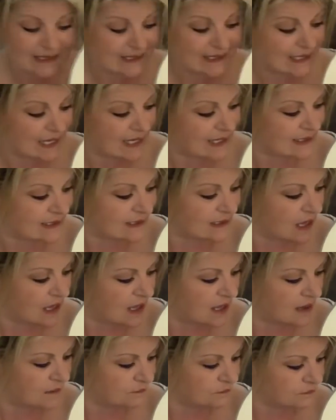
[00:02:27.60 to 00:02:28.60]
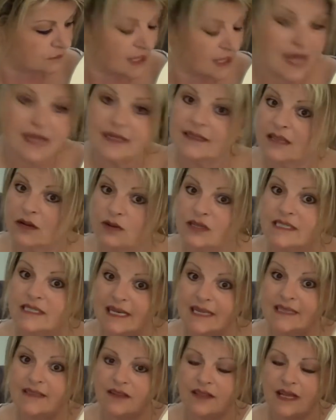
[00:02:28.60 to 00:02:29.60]
there's
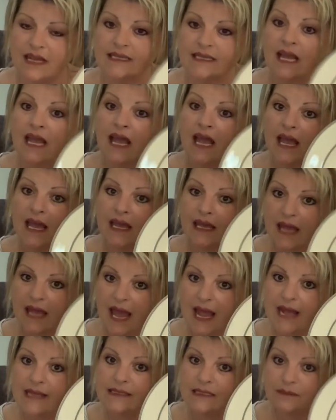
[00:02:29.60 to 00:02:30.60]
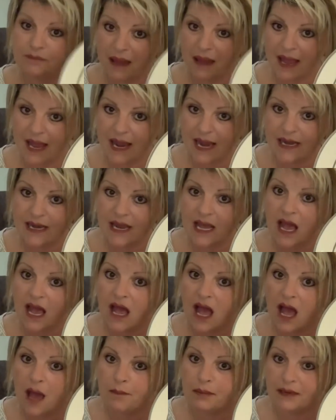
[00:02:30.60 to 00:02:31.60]
6 of these Spade
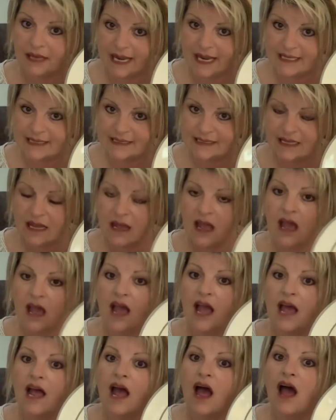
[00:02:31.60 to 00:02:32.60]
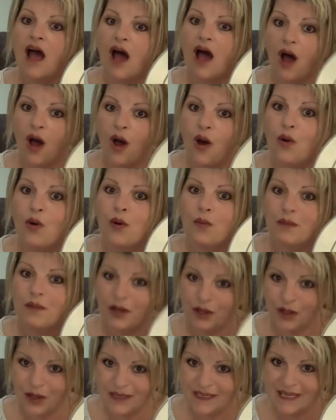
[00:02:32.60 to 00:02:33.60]
plates. Oh my
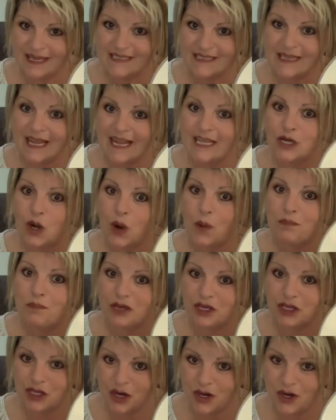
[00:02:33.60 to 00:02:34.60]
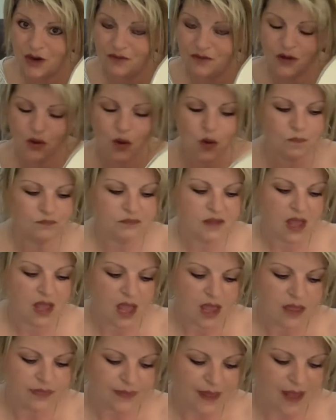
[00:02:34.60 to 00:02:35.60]
goodness, these are beautiful.
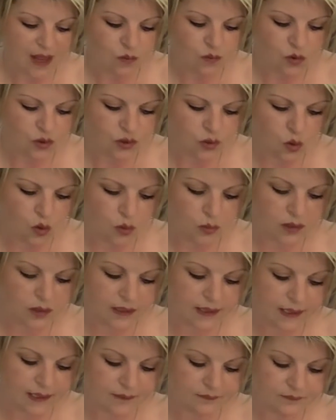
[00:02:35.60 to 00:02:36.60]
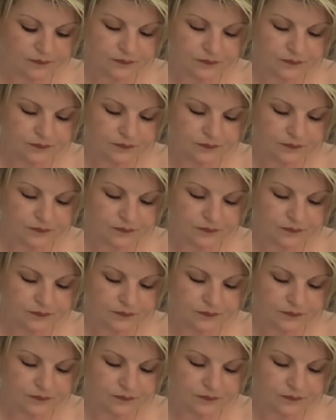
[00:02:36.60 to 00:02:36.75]
They were normally